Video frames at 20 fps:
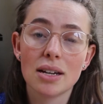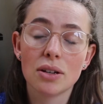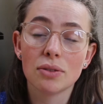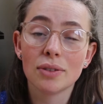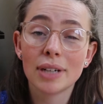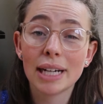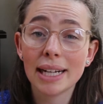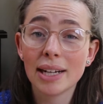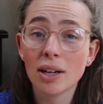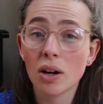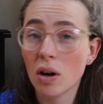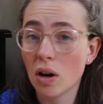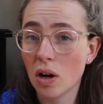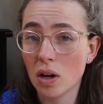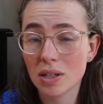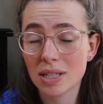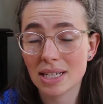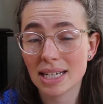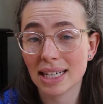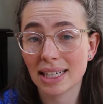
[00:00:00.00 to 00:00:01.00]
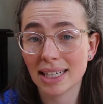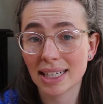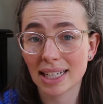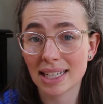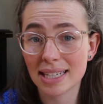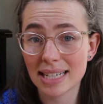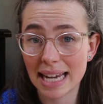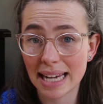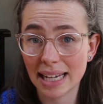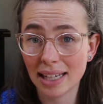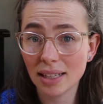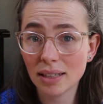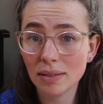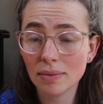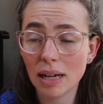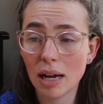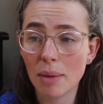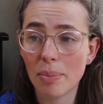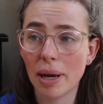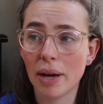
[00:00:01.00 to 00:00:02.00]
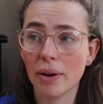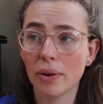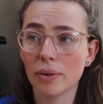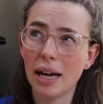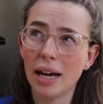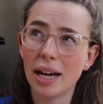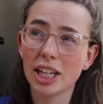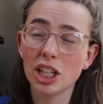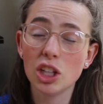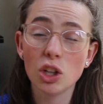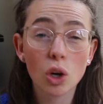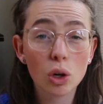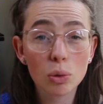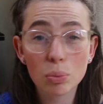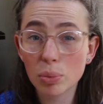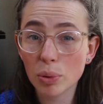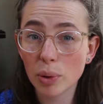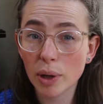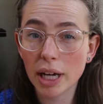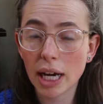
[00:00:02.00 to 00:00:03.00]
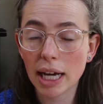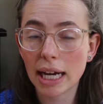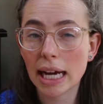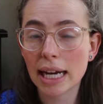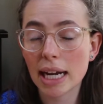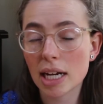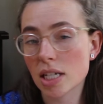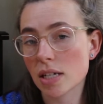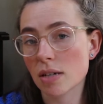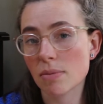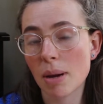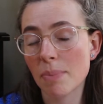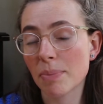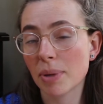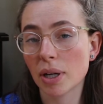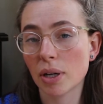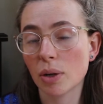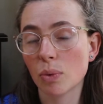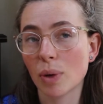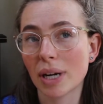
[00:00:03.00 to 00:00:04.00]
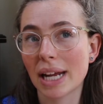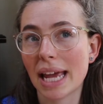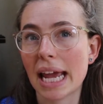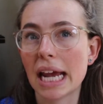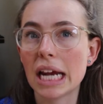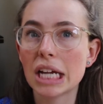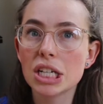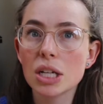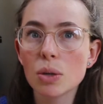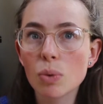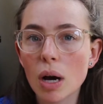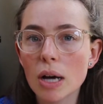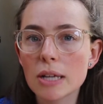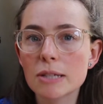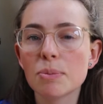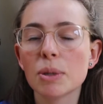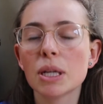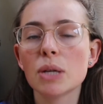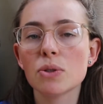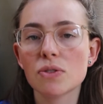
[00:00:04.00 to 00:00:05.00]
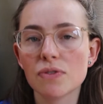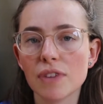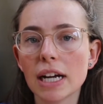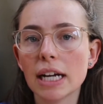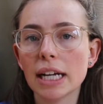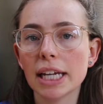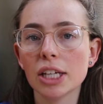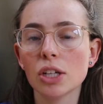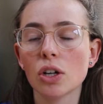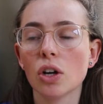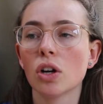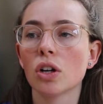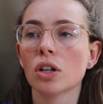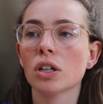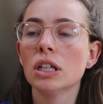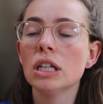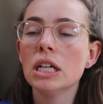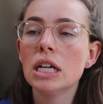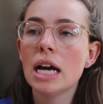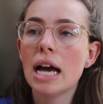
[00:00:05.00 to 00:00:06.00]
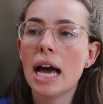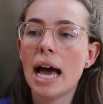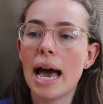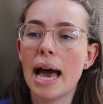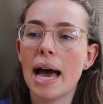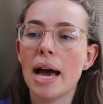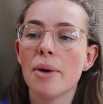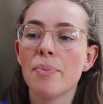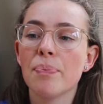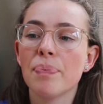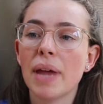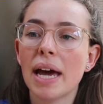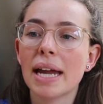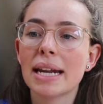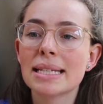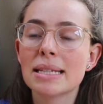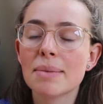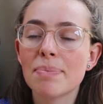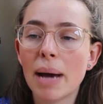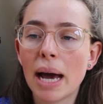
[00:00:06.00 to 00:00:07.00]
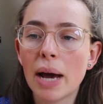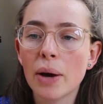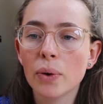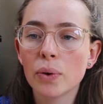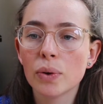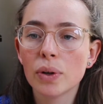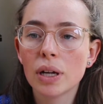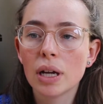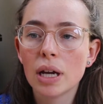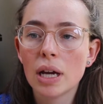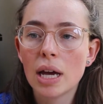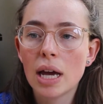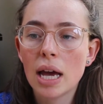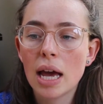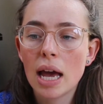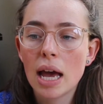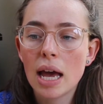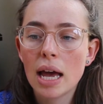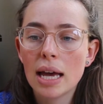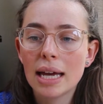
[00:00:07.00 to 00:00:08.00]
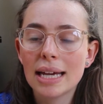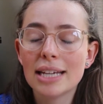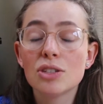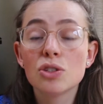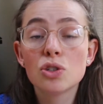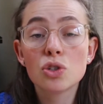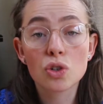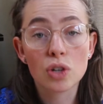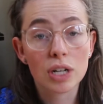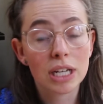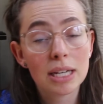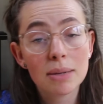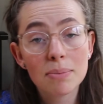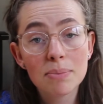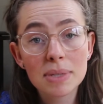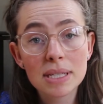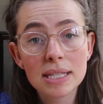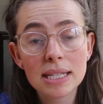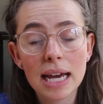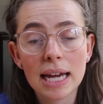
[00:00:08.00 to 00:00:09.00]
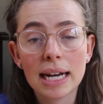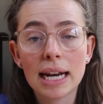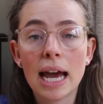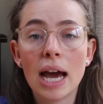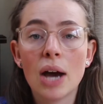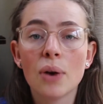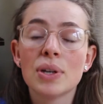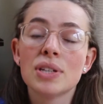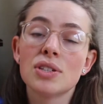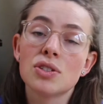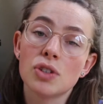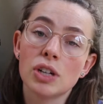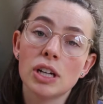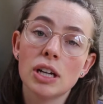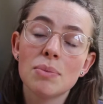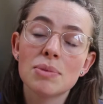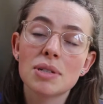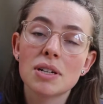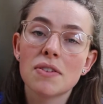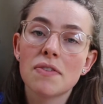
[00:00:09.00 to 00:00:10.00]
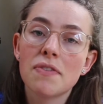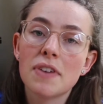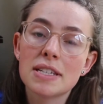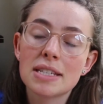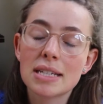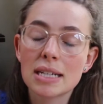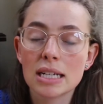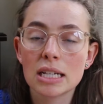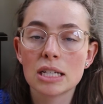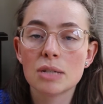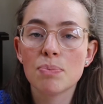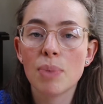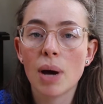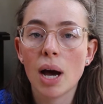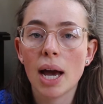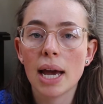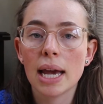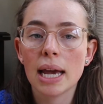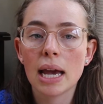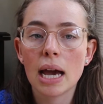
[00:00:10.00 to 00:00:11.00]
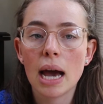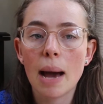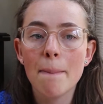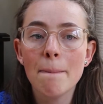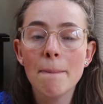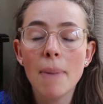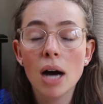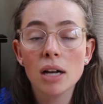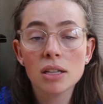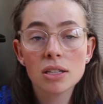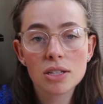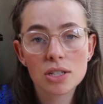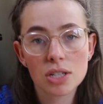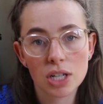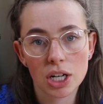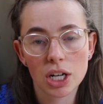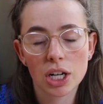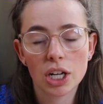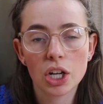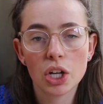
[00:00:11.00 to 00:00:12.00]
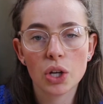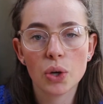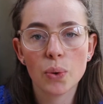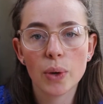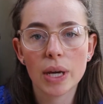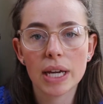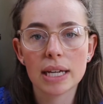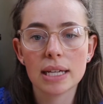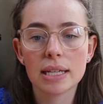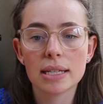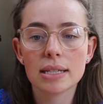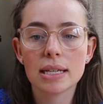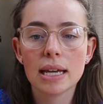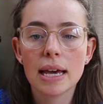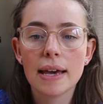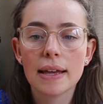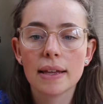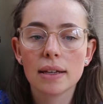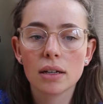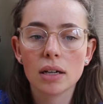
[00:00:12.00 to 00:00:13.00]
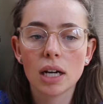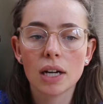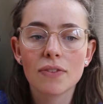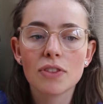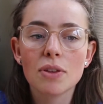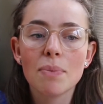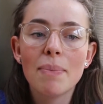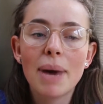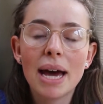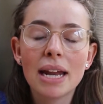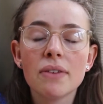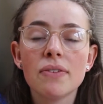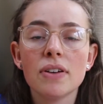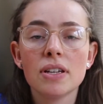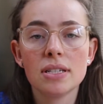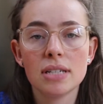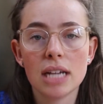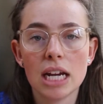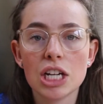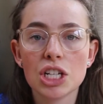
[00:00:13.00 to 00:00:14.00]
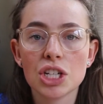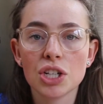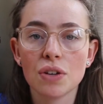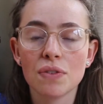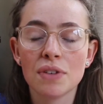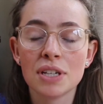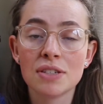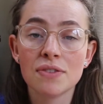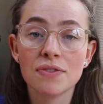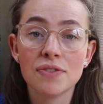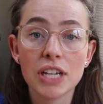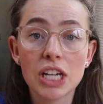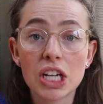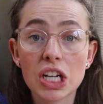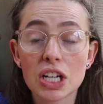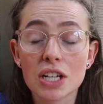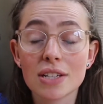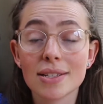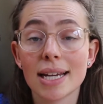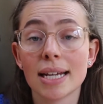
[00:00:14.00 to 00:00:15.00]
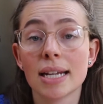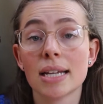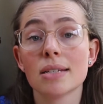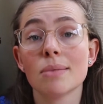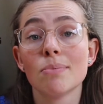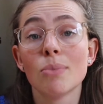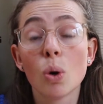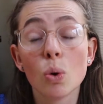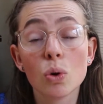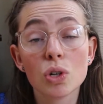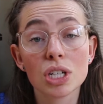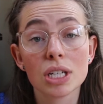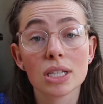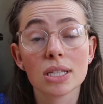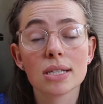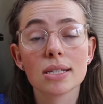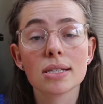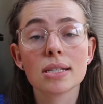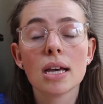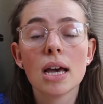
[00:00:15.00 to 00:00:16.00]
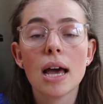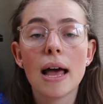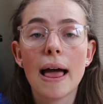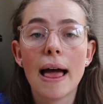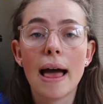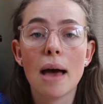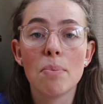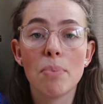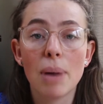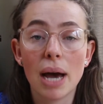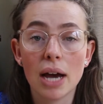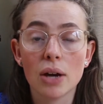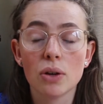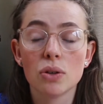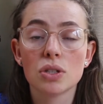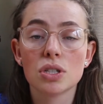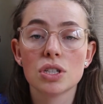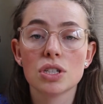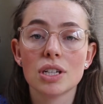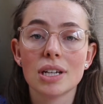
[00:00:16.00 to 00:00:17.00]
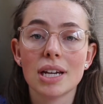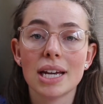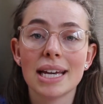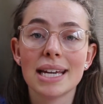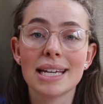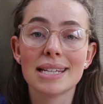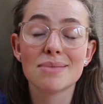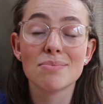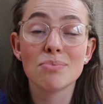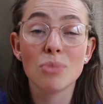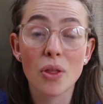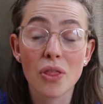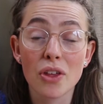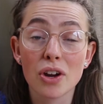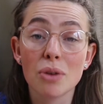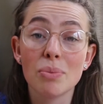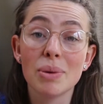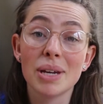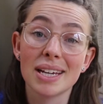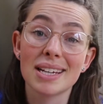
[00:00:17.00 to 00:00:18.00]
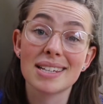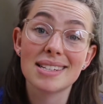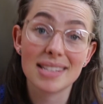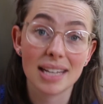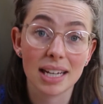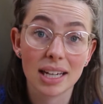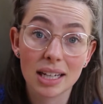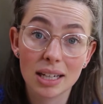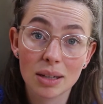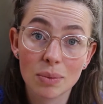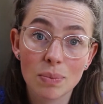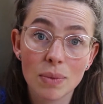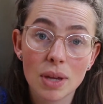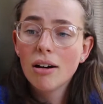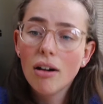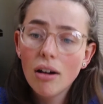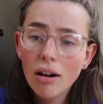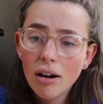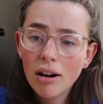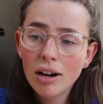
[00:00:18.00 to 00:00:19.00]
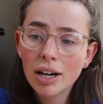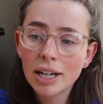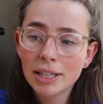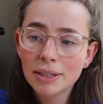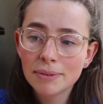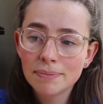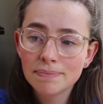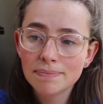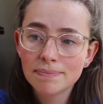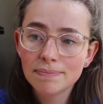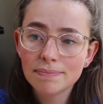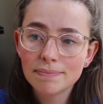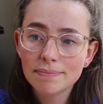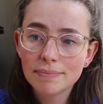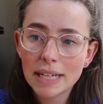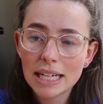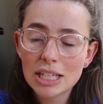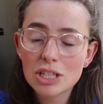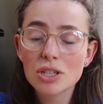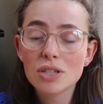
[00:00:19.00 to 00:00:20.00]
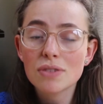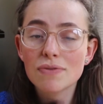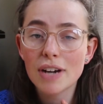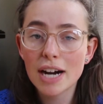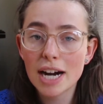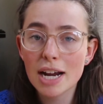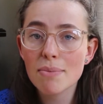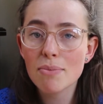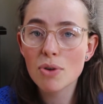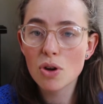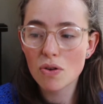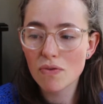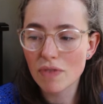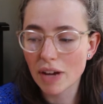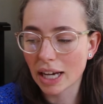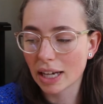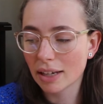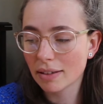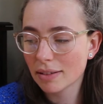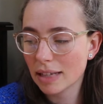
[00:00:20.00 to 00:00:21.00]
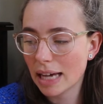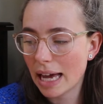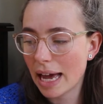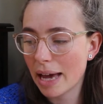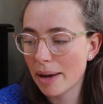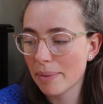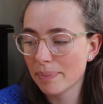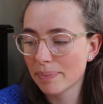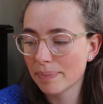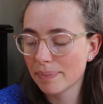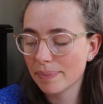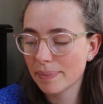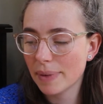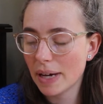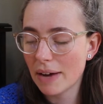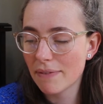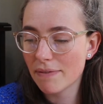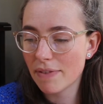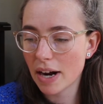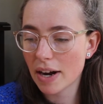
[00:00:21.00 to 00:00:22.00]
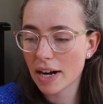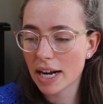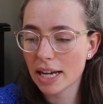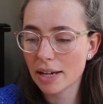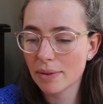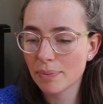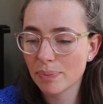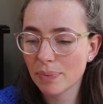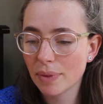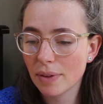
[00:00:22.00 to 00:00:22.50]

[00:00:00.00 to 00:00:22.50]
a really haunting little tale about a young boy. I can't actually remember what age he was, but he was fairly young, and it's about his dreams and how his dreams are visited by a monster who is kind of the manifestation of his fears and his emotions about his mother being sick. Oh, it's just very moving and very